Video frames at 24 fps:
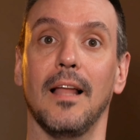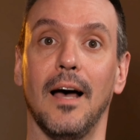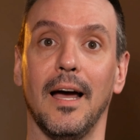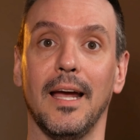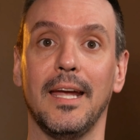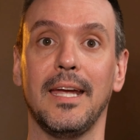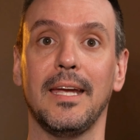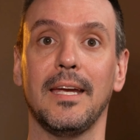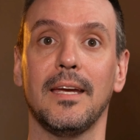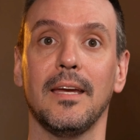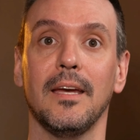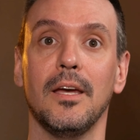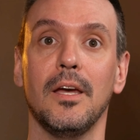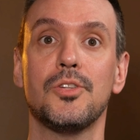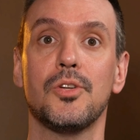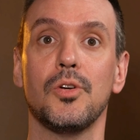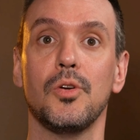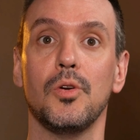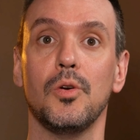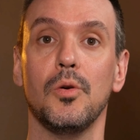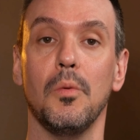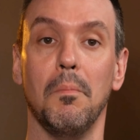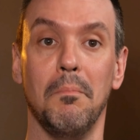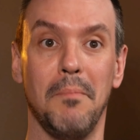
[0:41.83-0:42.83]
lying
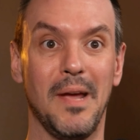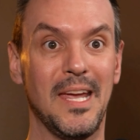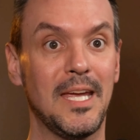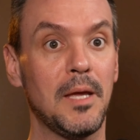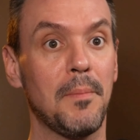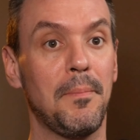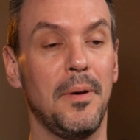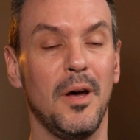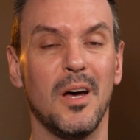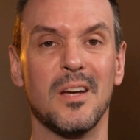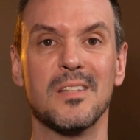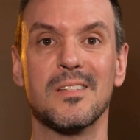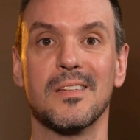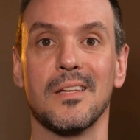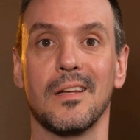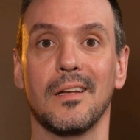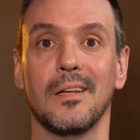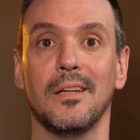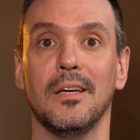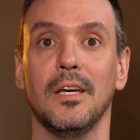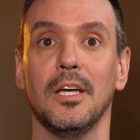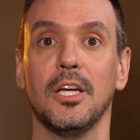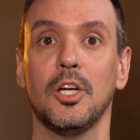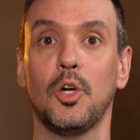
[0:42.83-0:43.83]
to make a
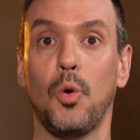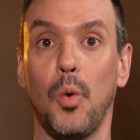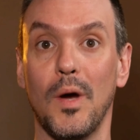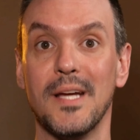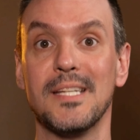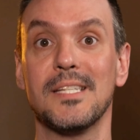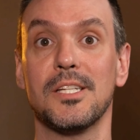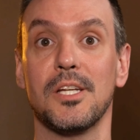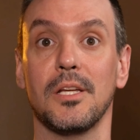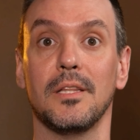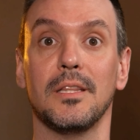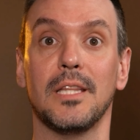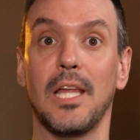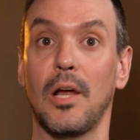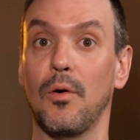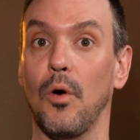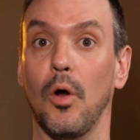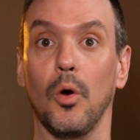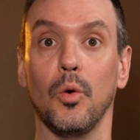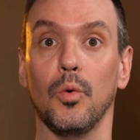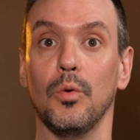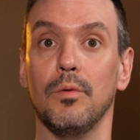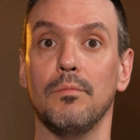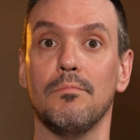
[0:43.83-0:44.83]
person question their
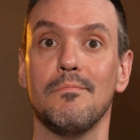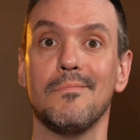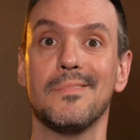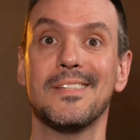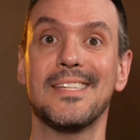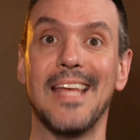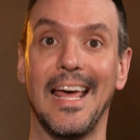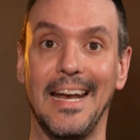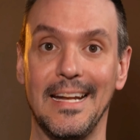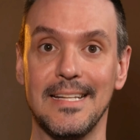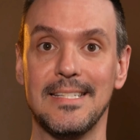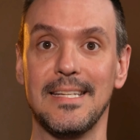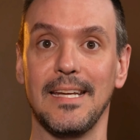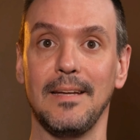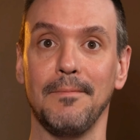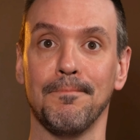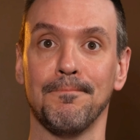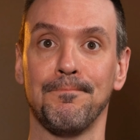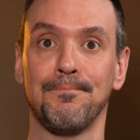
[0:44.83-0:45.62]
own sanity.